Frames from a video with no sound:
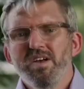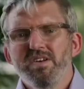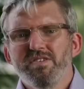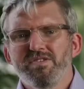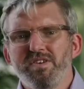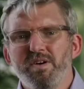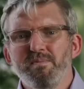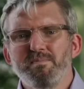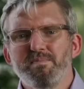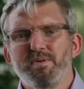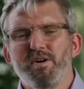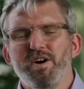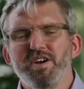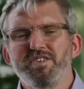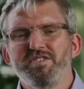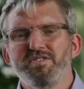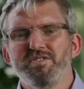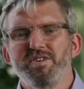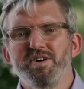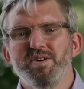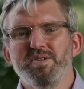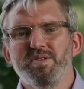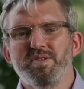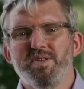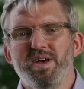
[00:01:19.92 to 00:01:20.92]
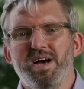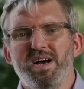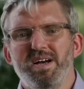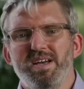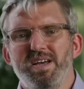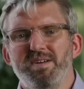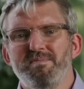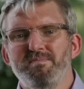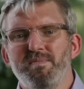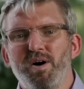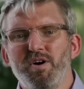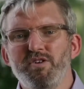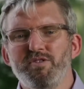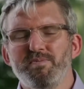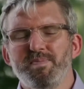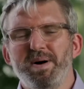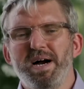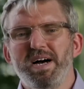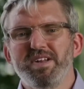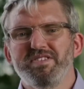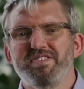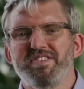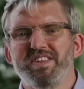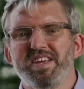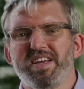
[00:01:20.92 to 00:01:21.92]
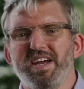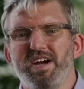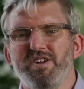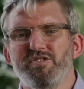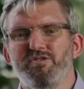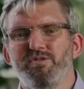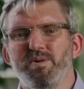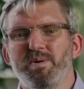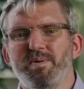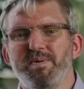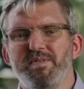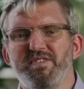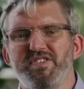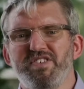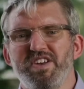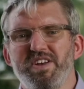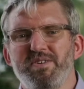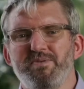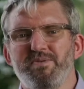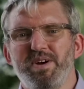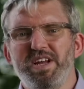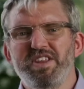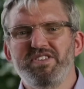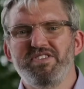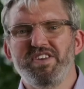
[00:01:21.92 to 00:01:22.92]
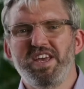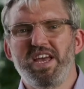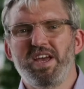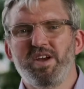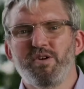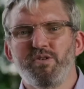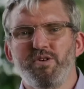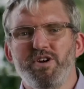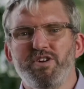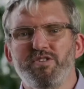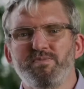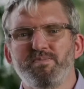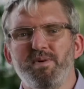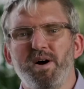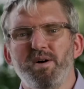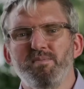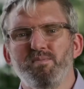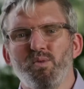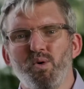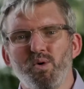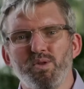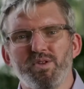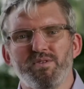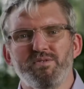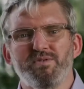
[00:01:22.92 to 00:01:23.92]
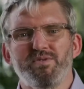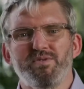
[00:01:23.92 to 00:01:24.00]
So price growth uh, in most parts of the country, we've seen rents increase by more than